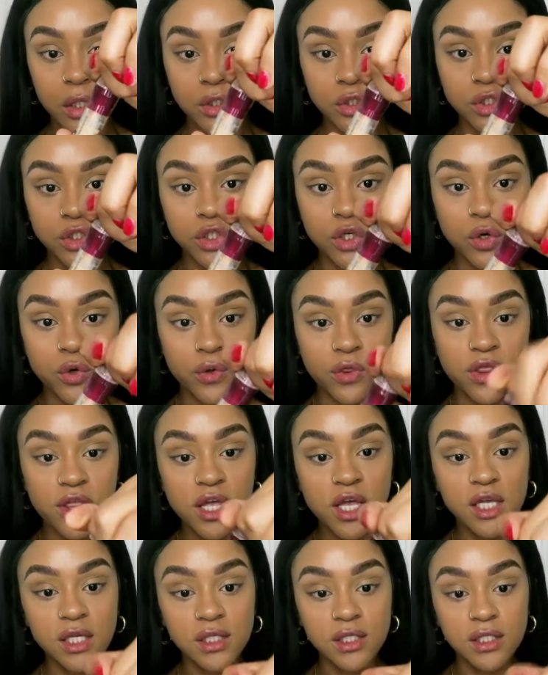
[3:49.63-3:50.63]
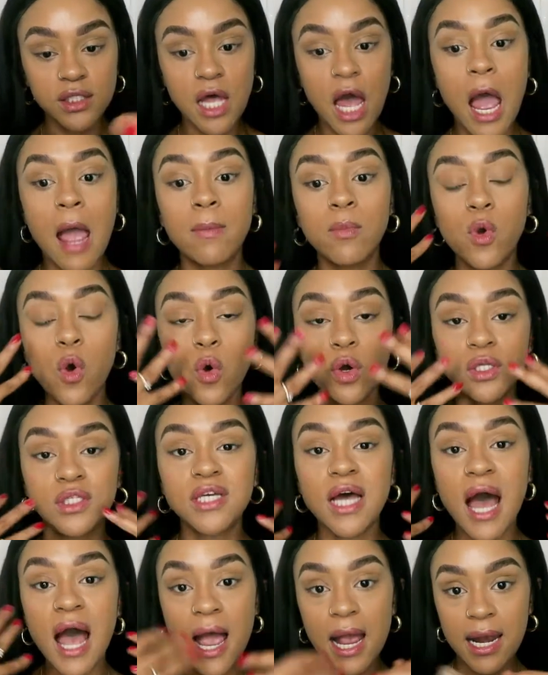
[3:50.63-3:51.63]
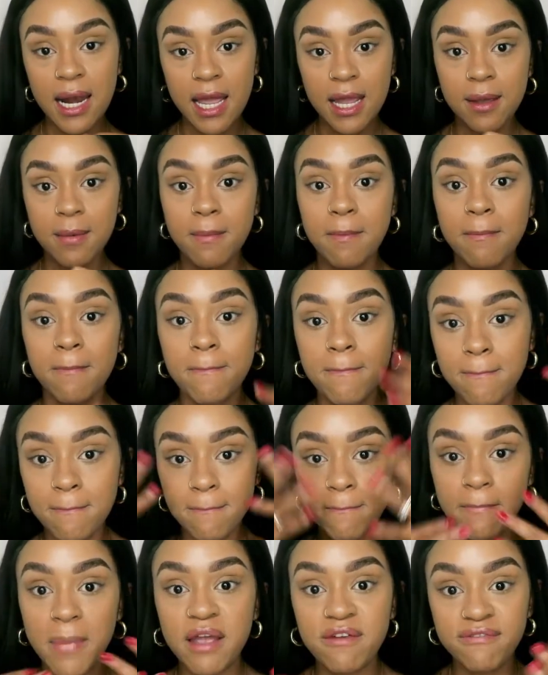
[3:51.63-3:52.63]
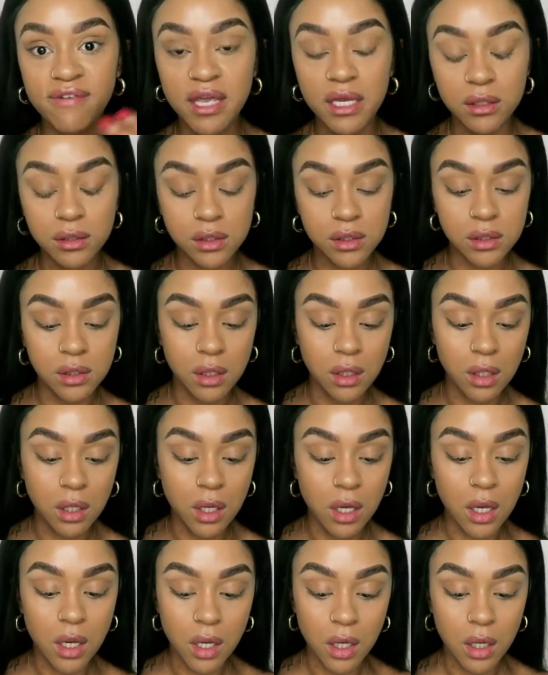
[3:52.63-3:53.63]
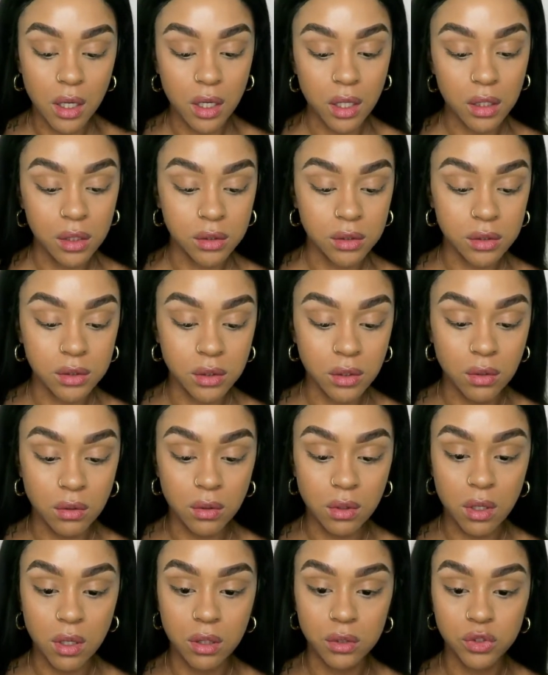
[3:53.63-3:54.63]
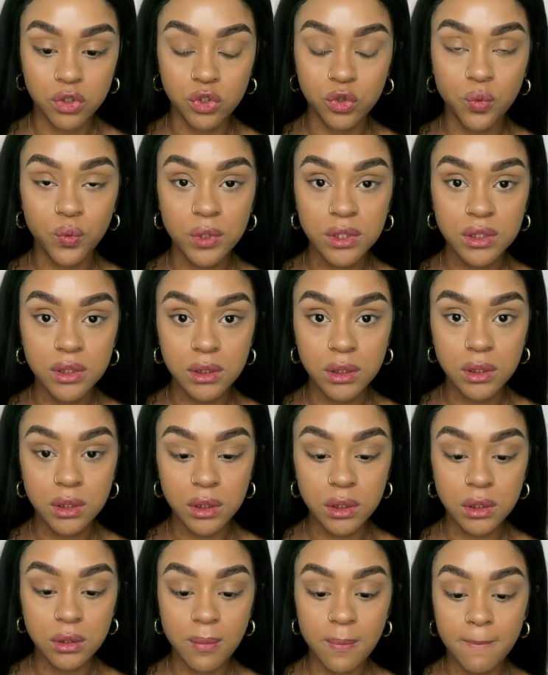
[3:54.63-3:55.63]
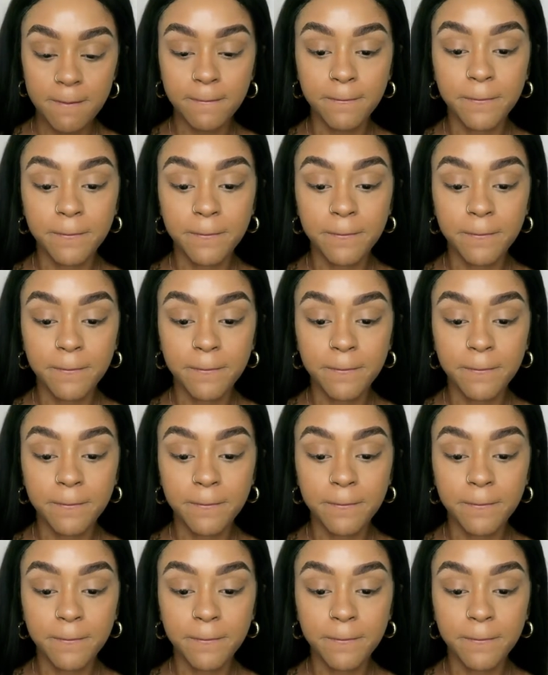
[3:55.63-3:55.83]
So this, I'm going to highlight my face. So twist it.